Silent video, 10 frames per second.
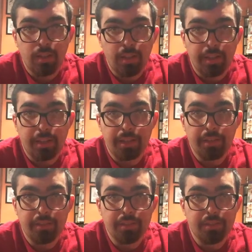
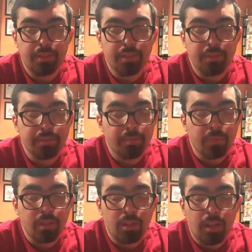And
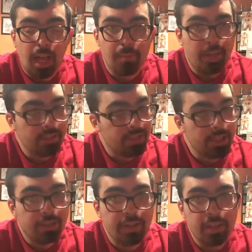I'm not
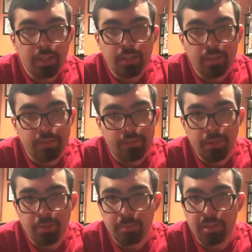discrediting Nick
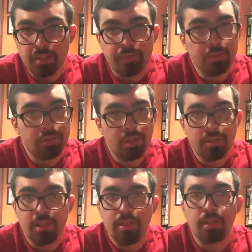Foles, but the few
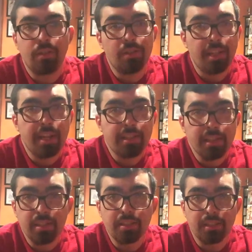starts that Nick Foles had
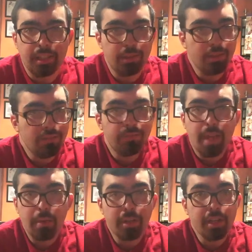this season, they were
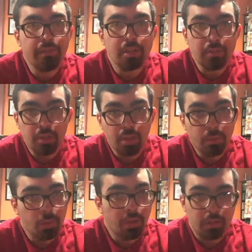they were iffy. Even though
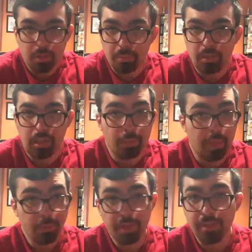we won a couple of them,
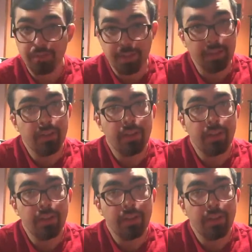they were iffy.